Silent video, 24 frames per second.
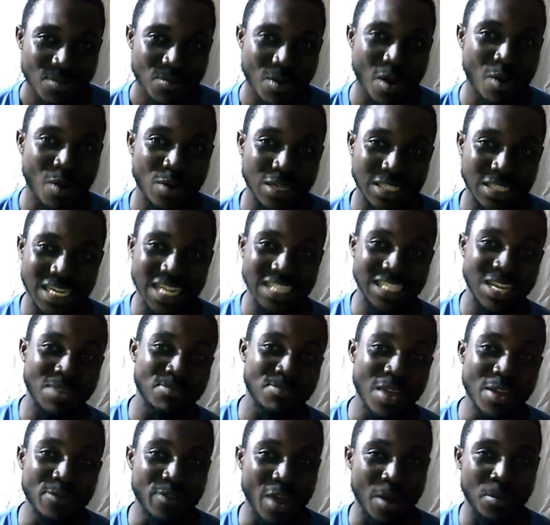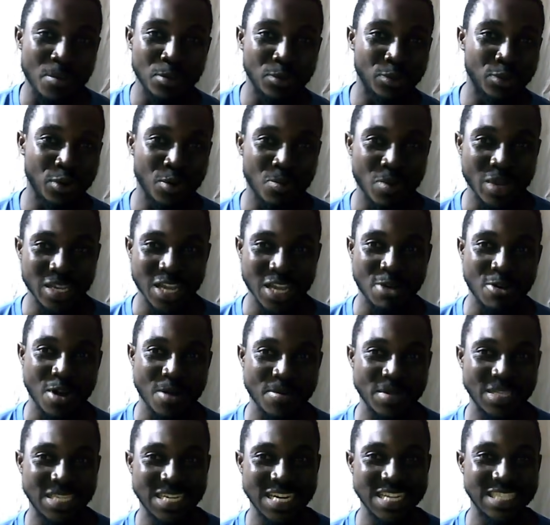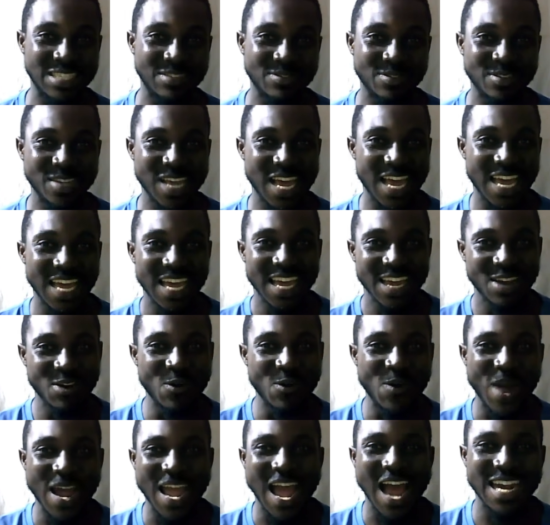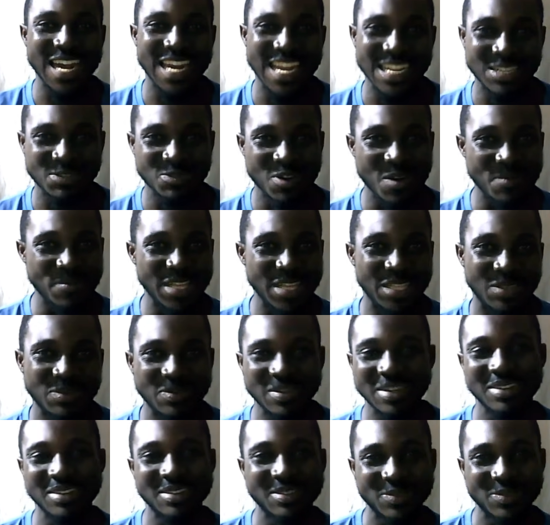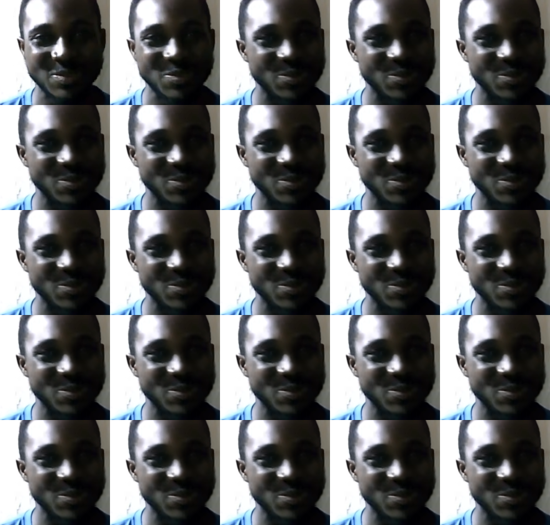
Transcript: What could transfer me to throw money and have a trend to say, oh, I had this word meeting.